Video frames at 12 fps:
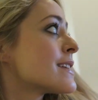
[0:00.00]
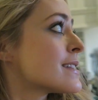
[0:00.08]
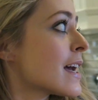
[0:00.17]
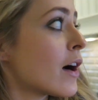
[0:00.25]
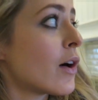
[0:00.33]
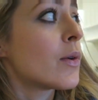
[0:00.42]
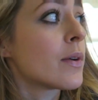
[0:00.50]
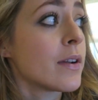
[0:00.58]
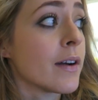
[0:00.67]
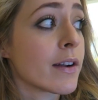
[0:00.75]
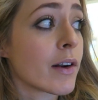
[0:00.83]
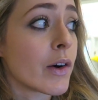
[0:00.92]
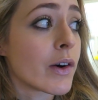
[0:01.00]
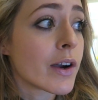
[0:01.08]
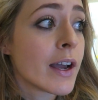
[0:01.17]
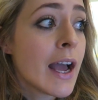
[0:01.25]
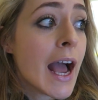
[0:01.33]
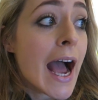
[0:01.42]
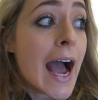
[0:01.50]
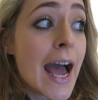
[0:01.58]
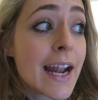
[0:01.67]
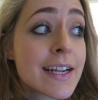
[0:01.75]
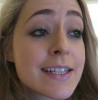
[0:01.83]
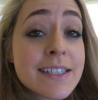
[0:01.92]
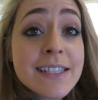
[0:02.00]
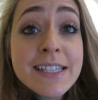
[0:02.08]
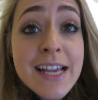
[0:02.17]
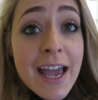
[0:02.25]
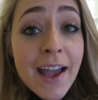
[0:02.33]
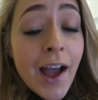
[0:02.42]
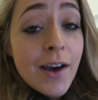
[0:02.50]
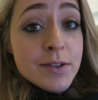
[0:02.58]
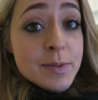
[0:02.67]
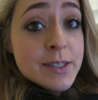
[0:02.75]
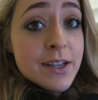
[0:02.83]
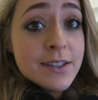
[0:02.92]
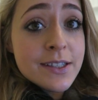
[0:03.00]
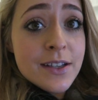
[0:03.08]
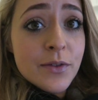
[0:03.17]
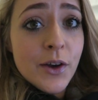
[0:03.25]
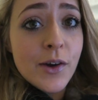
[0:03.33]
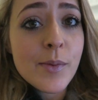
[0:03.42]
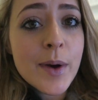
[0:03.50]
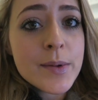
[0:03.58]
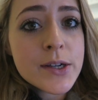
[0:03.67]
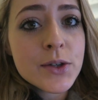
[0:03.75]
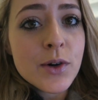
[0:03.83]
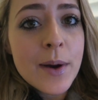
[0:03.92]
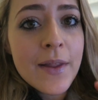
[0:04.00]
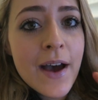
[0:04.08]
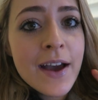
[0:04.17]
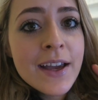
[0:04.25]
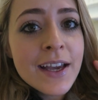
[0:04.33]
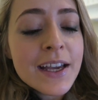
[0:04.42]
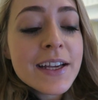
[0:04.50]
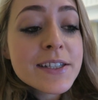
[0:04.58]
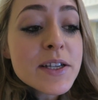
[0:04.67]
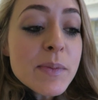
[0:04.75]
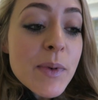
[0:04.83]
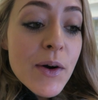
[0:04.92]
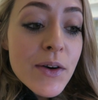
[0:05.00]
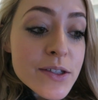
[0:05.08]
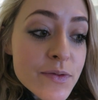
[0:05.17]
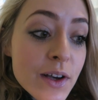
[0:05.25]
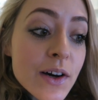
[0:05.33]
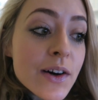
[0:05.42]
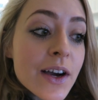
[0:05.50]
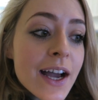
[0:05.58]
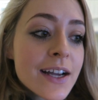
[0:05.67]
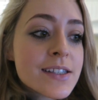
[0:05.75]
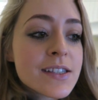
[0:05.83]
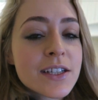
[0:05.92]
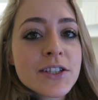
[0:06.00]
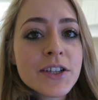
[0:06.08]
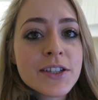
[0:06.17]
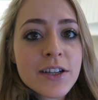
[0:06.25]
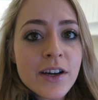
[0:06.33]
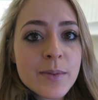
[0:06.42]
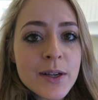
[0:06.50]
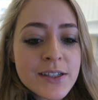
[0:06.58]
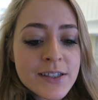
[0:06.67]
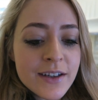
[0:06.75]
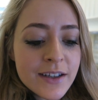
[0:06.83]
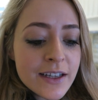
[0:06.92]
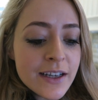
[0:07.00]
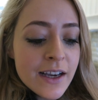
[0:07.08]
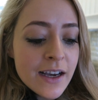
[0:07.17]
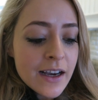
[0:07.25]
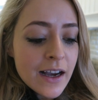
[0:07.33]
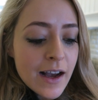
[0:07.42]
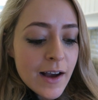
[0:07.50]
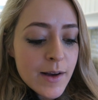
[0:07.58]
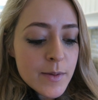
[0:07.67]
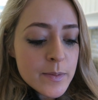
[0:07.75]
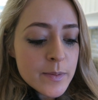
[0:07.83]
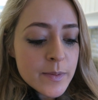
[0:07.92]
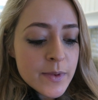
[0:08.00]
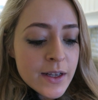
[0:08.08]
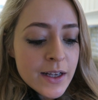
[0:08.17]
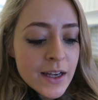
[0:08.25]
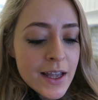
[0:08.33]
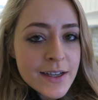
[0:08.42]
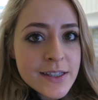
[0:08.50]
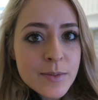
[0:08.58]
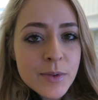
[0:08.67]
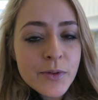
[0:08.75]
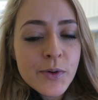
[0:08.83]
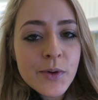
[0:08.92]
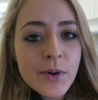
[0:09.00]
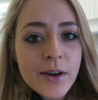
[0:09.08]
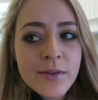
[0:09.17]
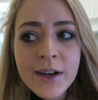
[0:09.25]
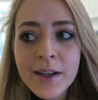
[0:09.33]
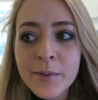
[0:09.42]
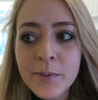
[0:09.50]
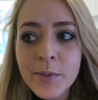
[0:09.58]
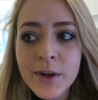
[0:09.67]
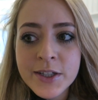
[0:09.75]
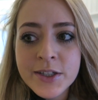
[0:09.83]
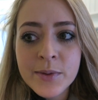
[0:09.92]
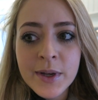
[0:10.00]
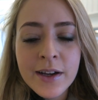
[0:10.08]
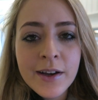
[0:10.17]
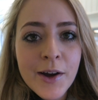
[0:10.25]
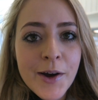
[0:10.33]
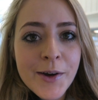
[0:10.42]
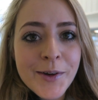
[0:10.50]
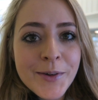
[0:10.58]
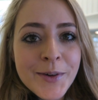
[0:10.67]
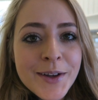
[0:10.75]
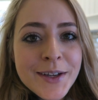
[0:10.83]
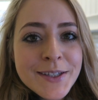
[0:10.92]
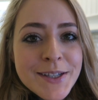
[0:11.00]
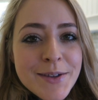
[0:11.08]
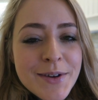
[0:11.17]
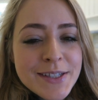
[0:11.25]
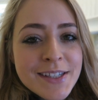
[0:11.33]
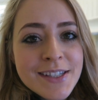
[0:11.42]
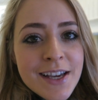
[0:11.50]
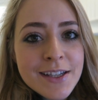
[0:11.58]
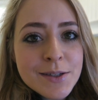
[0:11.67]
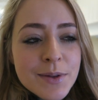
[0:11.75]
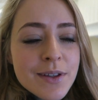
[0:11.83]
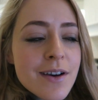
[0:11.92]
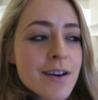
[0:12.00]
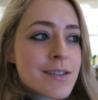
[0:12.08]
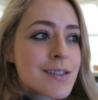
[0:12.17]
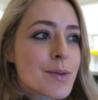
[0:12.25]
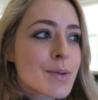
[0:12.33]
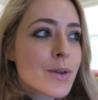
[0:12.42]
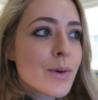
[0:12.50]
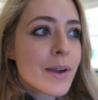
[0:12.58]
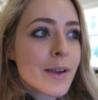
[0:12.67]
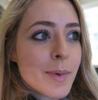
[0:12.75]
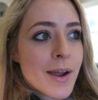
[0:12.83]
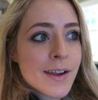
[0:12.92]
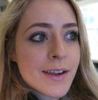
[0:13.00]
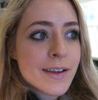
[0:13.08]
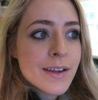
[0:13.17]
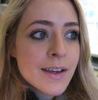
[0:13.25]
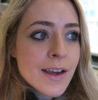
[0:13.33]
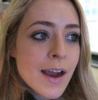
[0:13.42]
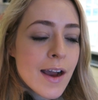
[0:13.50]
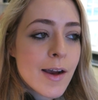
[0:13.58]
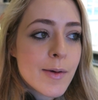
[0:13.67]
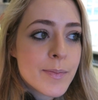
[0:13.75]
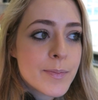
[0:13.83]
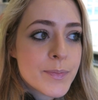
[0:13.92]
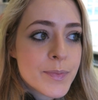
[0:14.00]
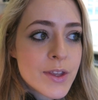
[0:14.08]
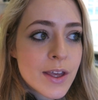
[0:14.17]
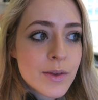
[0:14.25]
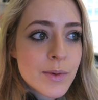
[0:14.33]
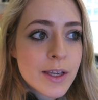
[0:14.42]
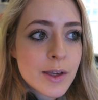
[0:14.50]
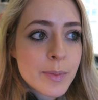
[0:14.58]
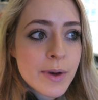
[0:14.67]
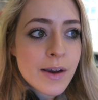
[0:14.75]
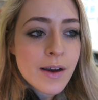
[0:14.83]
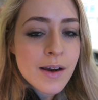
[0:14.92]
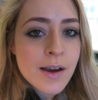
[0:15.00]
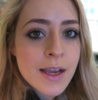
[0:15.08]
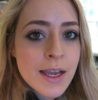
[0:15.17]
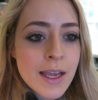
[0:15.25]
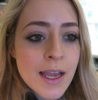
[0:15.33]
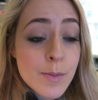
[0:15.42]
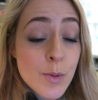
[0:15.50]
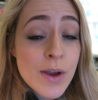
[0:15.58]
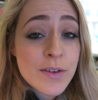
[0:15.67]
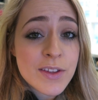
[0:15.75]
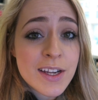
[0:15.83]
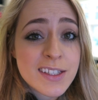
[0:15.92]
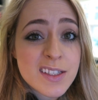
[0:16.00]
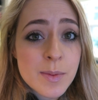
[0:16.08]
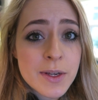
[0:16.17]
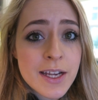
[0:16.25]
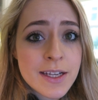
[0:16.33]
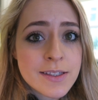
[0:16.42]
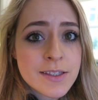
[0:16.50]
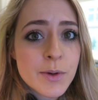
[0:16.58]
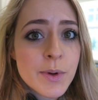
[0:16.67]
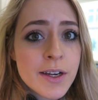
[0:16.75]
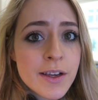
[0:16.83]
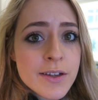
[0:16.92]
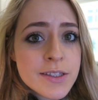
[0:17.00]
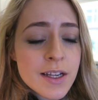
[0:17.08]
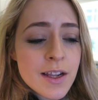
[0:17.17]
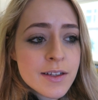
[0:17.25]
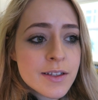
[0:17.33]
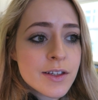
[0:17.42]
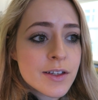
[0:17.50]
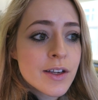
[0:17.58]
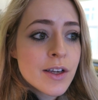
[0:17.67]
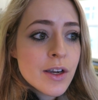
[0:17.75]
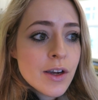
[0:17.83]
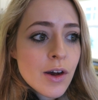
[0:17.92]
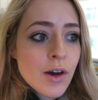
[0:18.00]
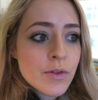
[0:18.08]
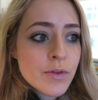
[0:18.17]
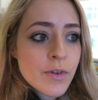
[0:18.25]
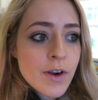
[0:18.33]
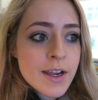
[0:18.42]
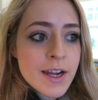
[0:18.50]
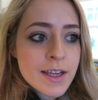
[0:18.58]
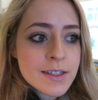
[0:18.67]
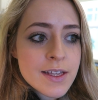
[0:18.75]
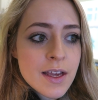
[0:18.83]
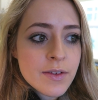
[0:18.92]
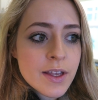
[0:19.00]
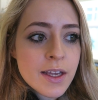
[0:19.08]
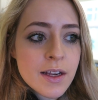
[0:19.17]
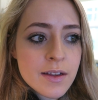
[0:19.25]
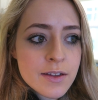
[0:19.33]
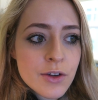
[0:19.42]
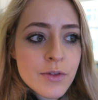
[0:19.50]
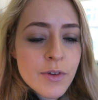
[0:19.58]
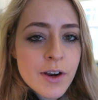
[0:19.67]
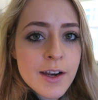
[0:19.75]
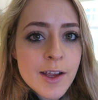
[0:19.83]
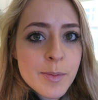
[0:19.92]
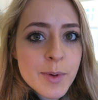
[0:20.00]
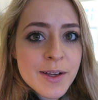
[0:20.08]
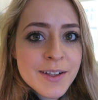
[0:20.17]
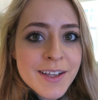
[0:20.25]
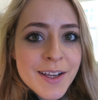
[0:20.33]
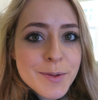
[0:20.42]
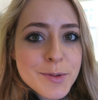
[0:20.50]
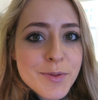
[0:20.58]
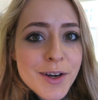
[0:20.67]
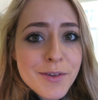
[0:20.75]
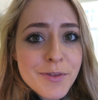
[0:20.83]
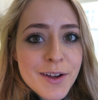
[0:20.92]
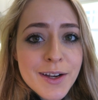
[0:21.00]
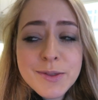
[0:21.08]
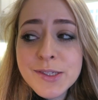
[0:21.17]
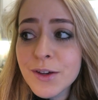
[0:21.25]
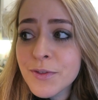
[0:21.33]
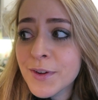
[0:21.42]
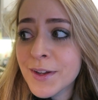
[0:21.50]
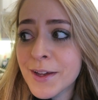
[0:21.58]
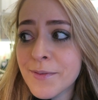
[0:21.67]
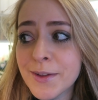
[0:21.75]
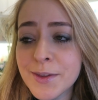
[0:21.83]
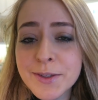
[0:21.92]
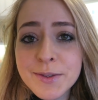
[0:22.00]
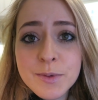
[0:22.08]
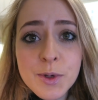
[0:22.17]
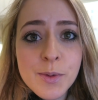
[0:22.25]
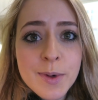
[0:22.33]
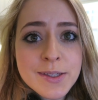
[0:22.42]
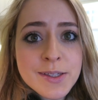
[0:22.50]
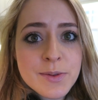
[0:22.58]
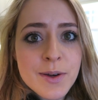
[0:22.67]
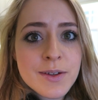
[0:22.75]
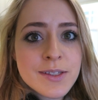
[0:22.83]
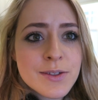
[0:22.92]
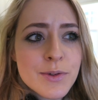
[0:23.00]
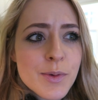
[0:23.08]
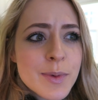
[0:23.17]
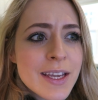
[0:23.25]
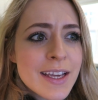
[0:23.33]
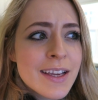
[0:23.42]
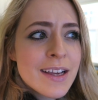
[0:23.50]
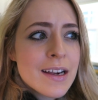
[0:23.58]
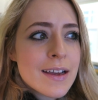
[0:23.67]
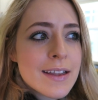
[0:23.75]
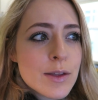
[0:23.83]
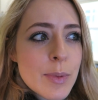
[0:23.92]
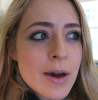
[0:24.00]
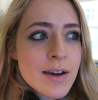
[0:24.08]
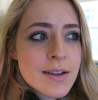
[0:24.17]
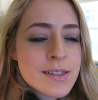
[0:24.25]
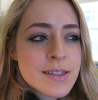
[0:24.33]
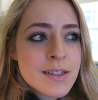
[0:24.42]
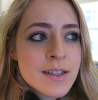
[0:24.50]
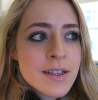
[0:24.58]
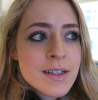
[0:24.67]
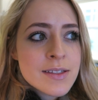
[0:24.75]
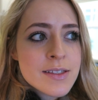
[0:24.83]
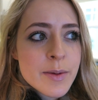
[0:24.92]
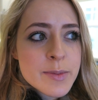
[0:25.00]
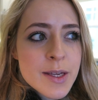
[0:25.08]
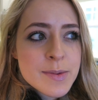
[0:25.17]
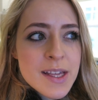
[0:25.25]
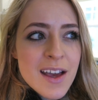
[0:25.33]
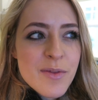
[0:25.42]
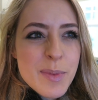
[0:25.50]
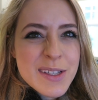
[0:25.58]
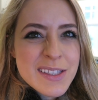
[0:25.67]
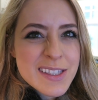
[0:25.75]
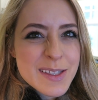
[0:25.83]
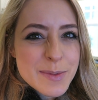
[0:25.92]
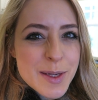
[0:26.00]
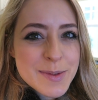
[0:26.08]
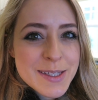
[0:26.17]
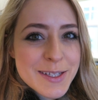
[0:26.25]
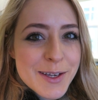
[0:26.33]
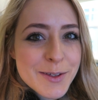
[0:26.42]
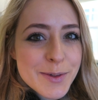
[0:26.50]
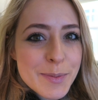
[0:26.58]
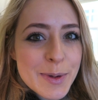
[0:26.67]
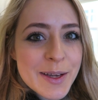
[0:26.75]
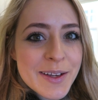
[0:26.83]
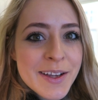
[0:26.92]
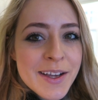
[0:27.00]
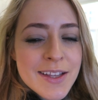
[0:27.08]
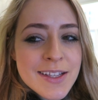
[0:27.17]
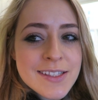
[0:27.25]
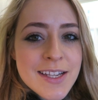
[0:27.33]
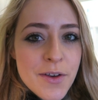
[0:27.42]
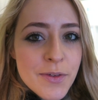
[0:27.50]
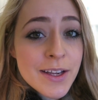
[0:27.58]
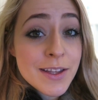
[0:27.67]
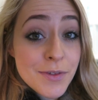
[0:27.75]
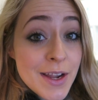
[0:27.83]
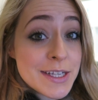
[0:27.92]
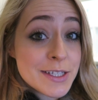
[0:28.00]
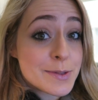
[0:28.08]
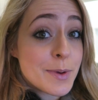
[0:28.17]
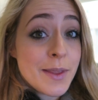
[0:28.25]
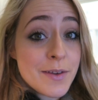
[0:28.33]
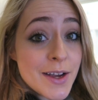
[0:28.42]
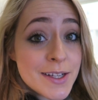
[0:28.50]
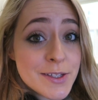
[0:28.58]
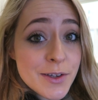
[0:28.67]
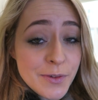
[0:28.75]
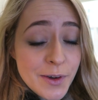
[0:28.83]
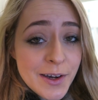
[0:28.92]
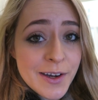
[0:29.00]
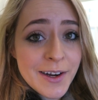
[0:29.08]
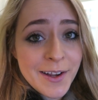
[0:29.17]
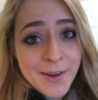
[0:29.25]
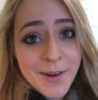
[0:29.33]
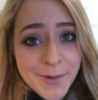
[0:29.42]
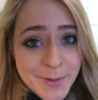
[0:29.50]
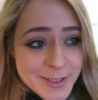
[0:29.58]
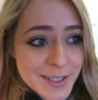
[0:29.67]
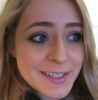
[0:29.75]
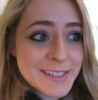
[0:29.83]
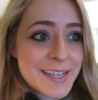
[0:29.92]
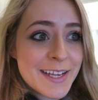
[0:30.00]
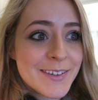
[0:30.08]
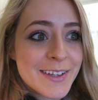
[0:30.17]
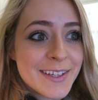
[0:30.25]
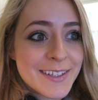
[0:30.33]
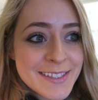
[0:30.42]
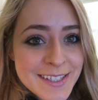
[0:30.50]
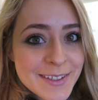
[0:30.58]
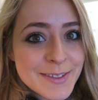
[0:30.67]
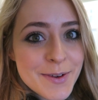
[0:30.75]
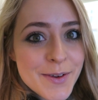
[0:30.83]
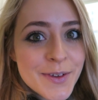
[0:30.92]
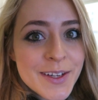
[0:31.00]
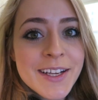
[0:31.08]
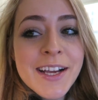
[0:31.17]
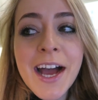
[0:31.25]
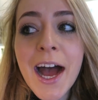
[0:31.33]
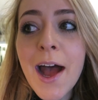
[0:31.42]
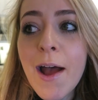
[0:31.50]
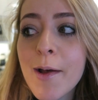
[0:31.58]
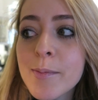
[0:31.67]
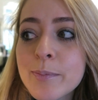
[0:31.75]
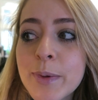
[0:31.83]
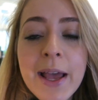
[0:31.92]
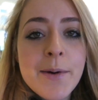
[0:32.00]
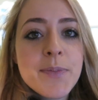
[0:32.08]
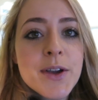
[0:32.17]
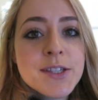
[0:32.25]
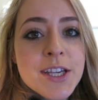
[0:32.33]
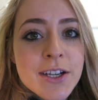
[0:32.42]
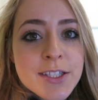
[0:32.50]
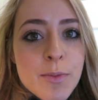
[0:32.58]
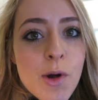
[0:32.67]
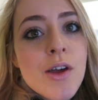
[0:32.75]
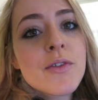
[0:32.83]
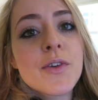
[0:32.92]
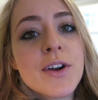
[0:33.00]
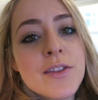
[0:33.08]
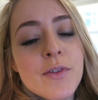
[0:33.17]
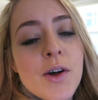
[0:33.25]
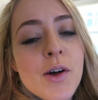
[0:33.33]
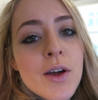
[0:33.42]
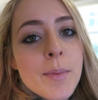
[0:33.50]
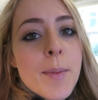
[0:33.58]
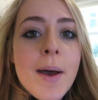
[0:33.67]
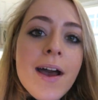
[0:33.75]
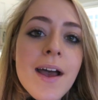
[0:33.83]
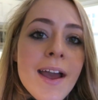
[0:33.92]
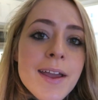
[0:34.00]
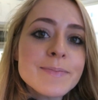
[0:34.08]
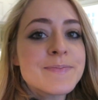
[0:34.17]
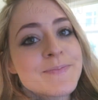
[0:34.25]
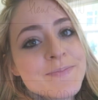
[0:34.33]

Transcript: It is now 9 o'clock. And today I have some exciting stuff going on, but I'm going to talk about that in tomorrow's vlog. I had such a good time last night. Like I said before, I really wish that we could go to the rest of the dates with the guys because we were talking about it the other week, but I am away for the next couple of days. So we're going to go to London on Friday because they have a gig in London on Friday, but it was really fun. It was so fun looking around the tour bus as well because normally, like in the past, sometimes they have buses, sometimes they don't, but that's definitely the flashiest one they've had so far, and I kind of wish I could stay on it because it looks quite fun. But yeah, I'll see you guys tomorrow for another vlog. Bye!